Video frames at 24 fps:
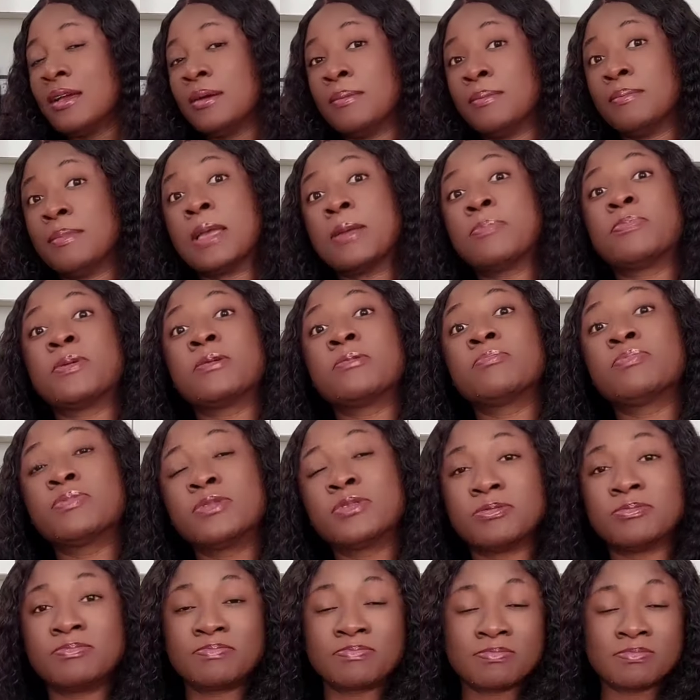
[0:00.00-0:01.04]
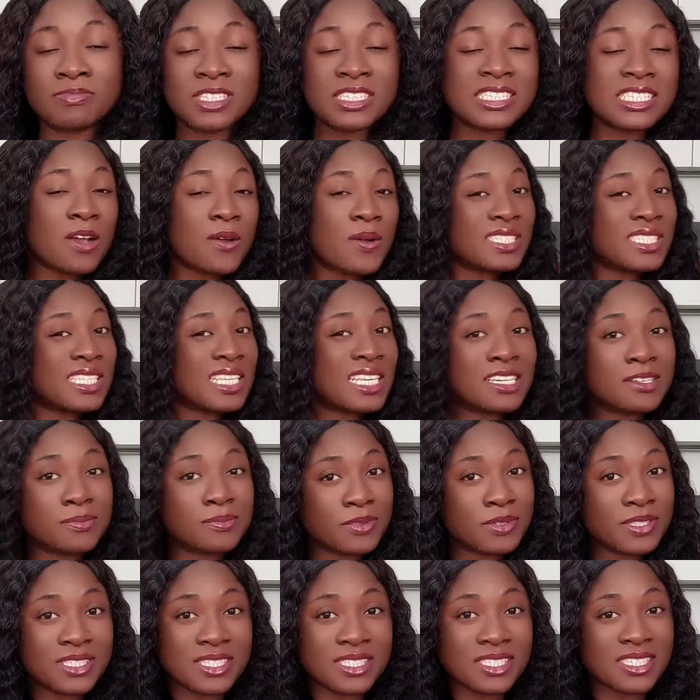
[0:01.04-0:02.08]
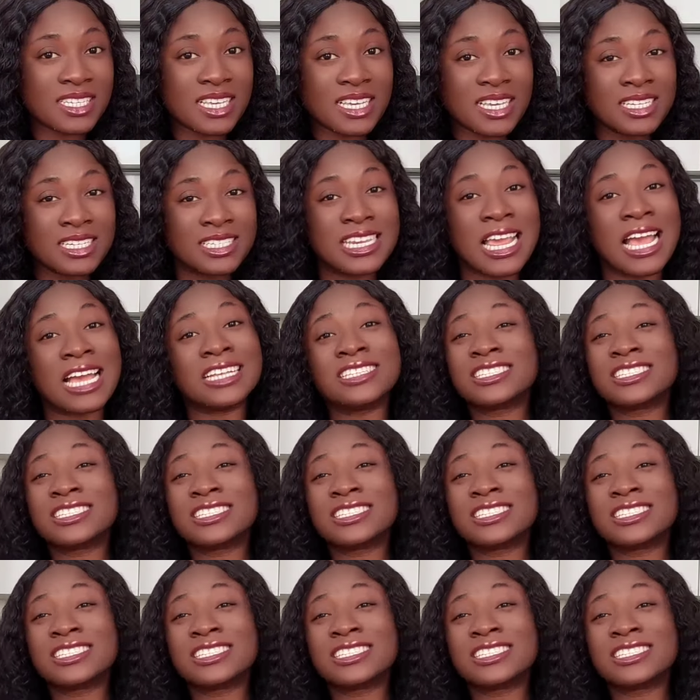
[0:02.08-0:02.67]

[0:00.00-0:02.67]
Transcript: My people, these are our celebrities, eh? They are